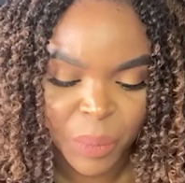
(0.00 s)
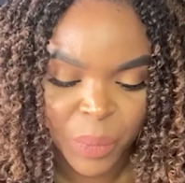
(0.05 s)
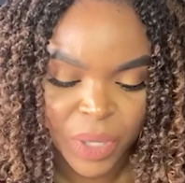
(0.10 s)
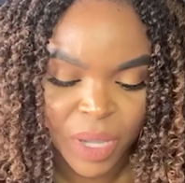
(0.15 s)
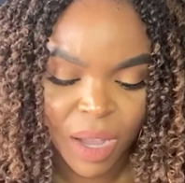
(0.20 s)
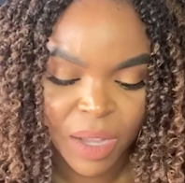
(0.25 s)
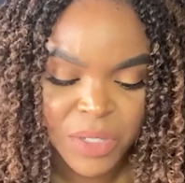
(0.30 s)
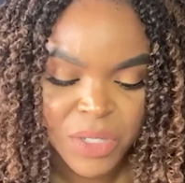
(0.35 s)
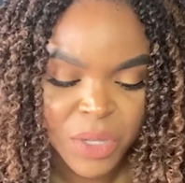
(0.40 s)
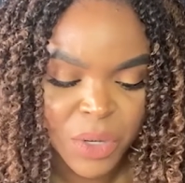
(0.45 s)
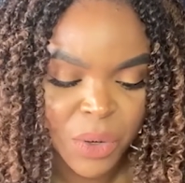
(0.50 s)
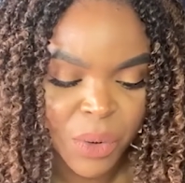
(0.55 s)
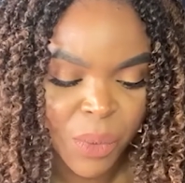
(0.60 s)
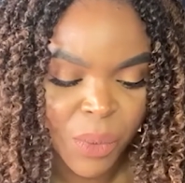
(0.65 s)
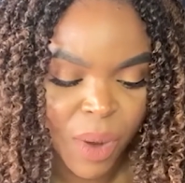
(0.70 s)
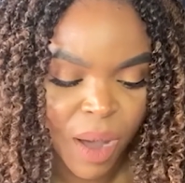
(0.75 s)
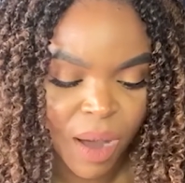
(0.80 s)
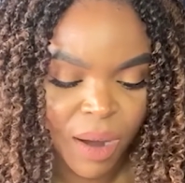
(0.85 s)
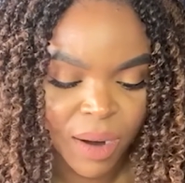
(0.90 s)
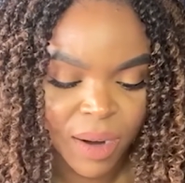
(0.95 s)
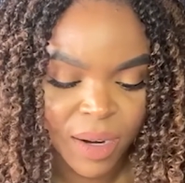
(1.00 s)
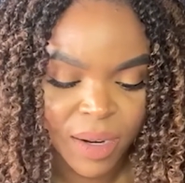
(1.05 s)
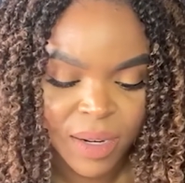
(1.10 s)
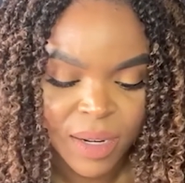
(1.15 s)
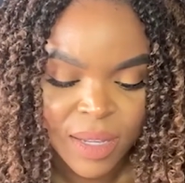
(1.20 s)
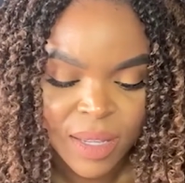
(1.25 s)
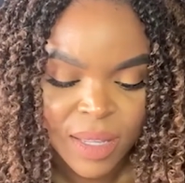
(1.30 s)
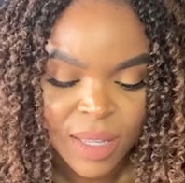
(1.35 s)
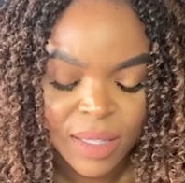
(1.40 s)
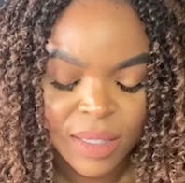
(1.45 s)
We also
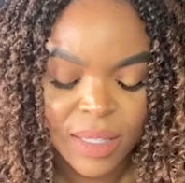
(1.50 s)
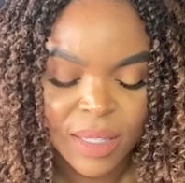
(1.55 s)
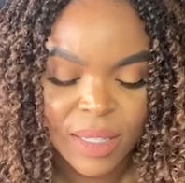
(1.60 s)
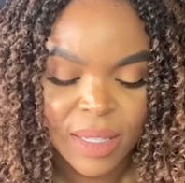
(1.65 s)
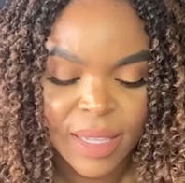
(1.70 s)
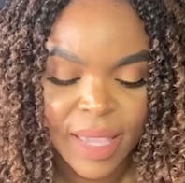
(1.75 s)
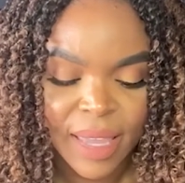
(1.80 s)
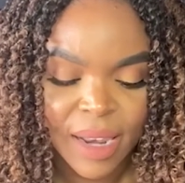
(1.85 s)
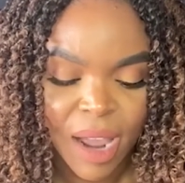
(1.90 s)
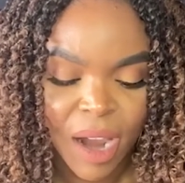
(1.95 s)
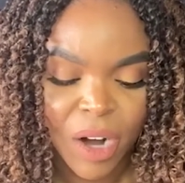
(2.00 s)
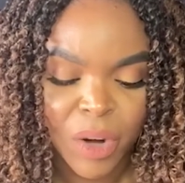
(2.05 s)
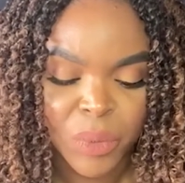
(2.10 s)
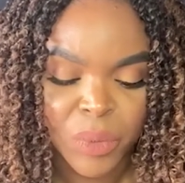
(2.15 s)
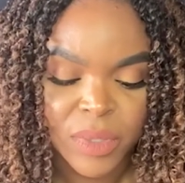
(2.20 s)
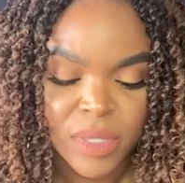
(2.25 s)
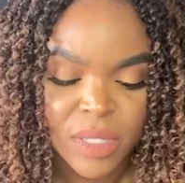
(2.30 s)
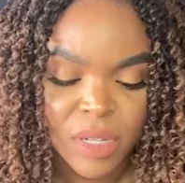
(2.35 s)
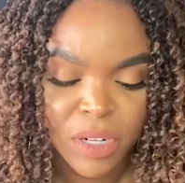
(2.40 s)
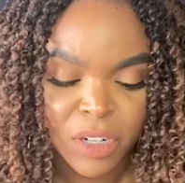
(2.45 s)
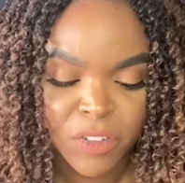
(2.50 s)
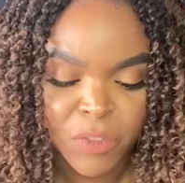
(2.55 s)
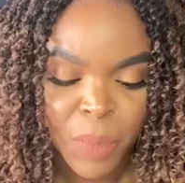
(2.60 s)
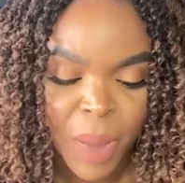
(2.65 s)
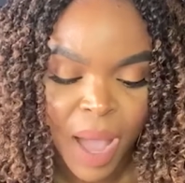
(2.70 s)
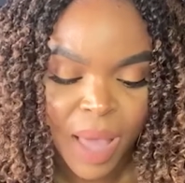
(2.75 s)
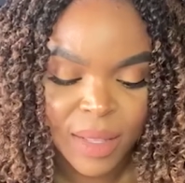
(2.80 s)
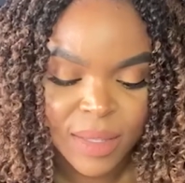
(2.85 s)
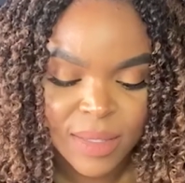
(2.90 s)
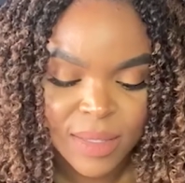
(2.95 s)
are looking at our reserve
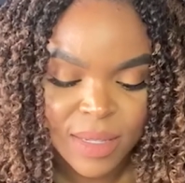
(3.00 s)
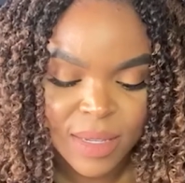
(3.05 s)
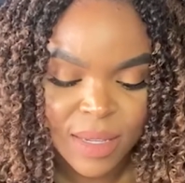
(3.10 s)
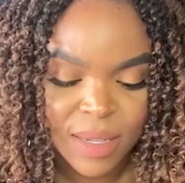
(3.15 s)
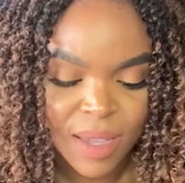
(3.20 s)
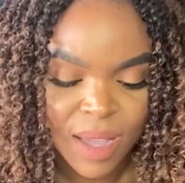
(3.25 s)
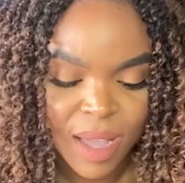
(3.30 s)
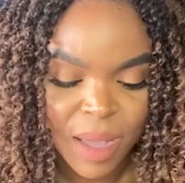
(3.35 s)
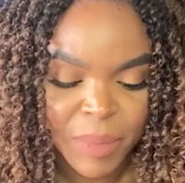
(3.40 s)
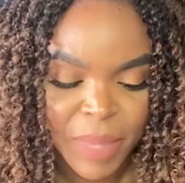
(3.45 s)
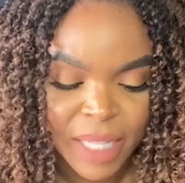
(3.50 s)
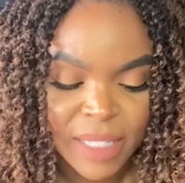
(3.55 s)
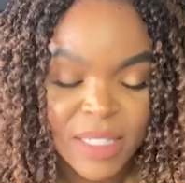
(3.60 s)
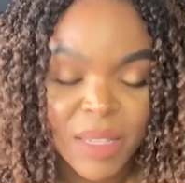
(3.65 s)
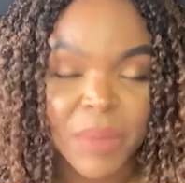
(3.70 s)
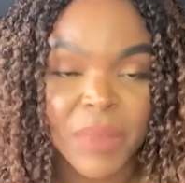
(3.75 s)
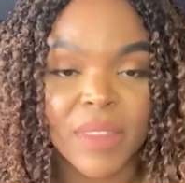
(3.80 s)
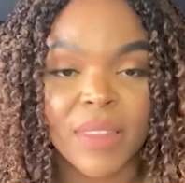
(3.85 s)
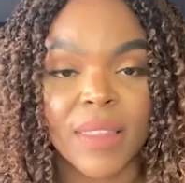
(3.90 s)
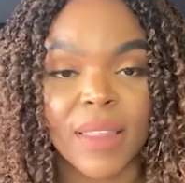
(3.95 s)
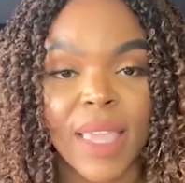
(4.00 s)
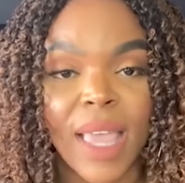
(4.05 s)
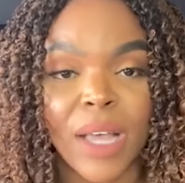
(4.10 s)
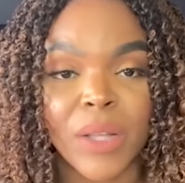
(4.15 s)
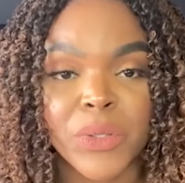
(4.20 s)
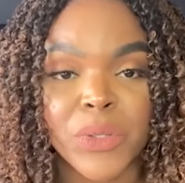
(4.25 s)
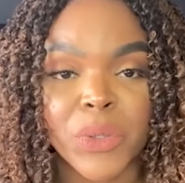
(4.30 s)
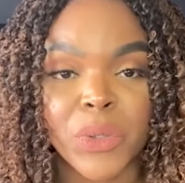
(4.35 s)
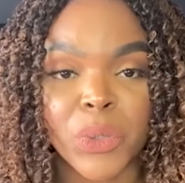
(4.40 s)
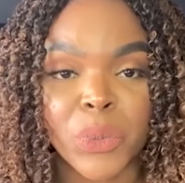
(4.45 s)
policy. That's something the
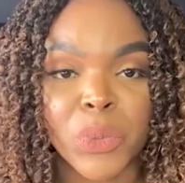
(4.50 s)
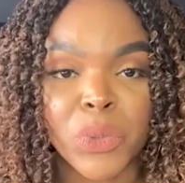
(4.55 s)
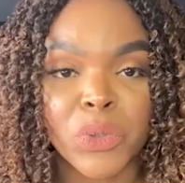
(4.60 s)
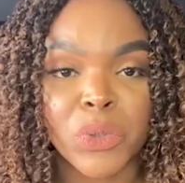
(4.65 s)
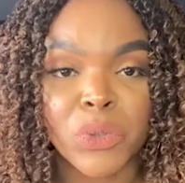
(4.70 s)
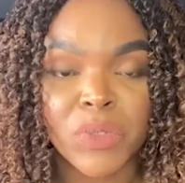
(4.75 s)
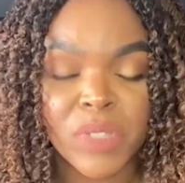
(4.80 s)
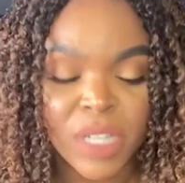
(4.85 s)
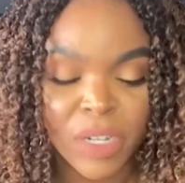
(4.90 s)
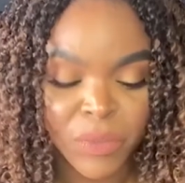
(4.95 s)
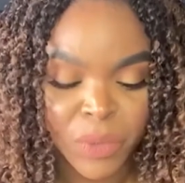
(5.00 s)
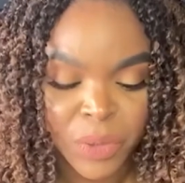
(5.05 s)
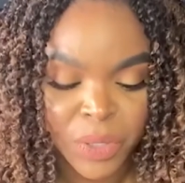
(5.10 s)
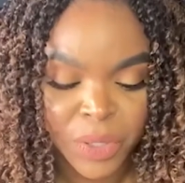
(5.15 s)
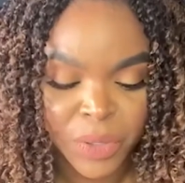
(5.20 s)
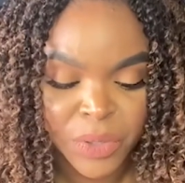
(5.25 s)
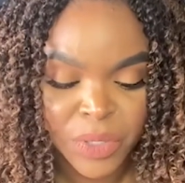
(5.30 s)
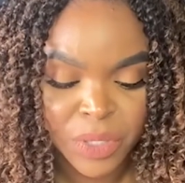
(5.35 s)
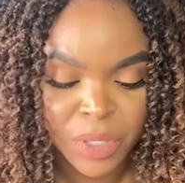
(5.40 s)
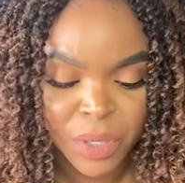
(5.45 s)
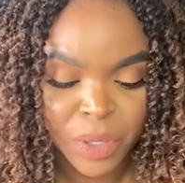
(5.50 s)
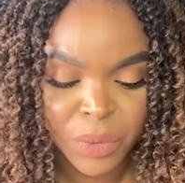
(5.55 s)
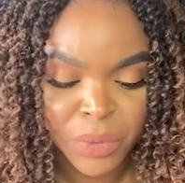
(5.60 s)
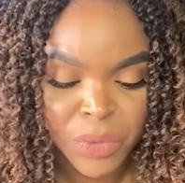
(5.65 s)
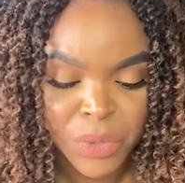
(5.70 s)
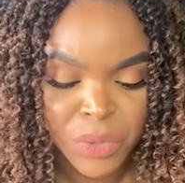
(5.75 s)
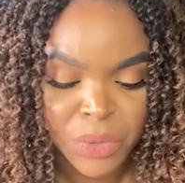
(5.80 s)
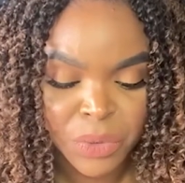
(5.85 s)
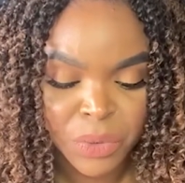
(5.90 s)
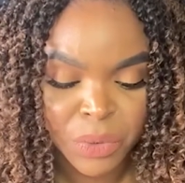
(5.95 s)
council approved several years ago
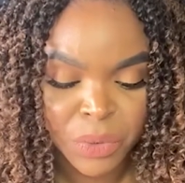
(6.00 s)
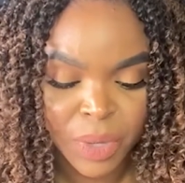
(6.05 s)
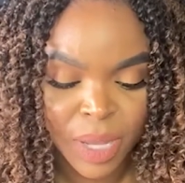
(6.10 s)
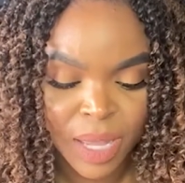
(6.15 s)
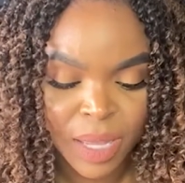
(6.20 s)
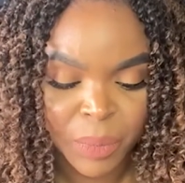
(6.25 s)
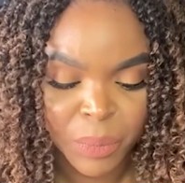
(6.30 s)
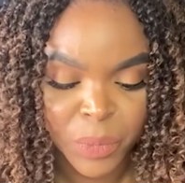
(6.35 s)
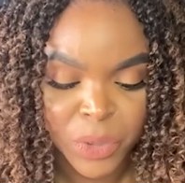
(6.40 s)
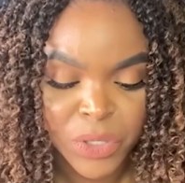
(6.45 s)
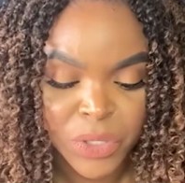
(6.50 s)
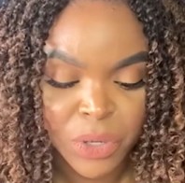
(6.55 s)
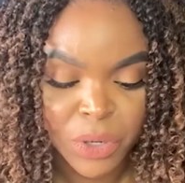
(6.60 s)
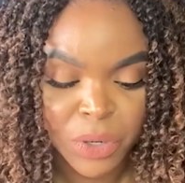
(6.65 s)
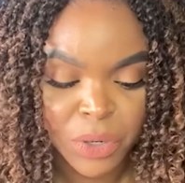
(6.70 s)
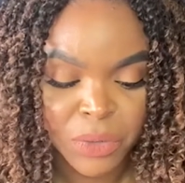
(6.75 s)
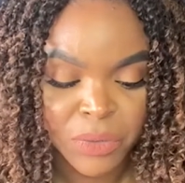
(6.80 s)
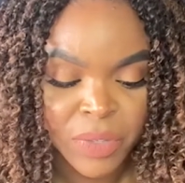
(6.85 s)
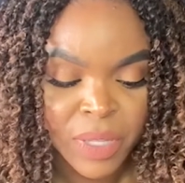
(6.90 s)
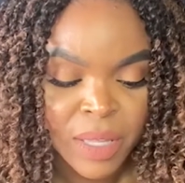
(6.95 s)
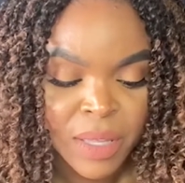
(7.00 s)
to reserve